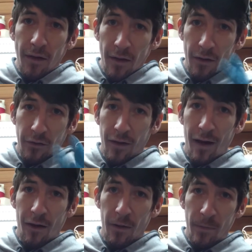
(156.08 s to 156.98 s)
under
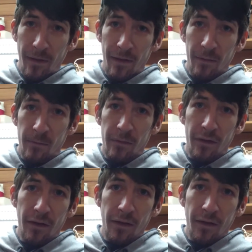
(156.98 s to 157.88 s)
high RPMs
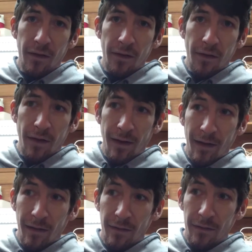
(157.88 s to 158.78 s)

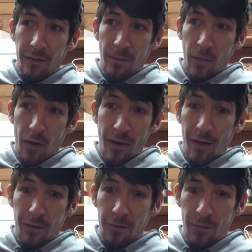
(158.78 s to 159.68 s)
and blow
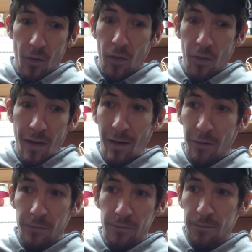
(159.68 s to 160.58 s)
out oil out
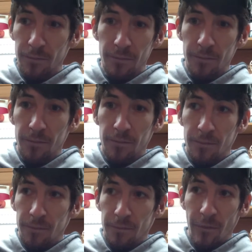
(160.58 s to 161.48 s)

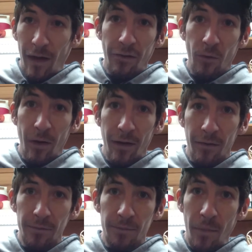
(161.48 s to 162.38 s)
everywhere,
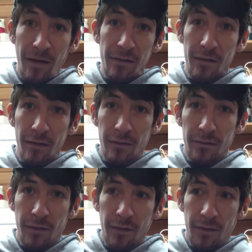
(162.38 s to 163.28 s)
basically.
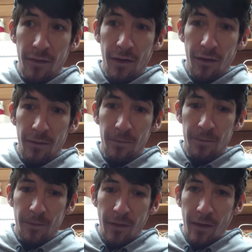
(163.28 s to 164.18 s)

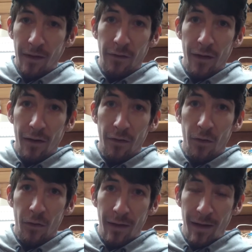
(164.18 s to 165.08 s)
Either out of the
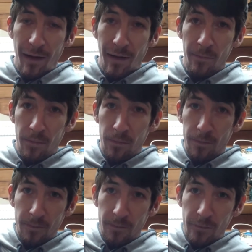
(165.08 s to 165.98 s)
oil cap
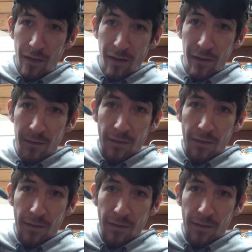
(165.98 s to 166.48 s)
vent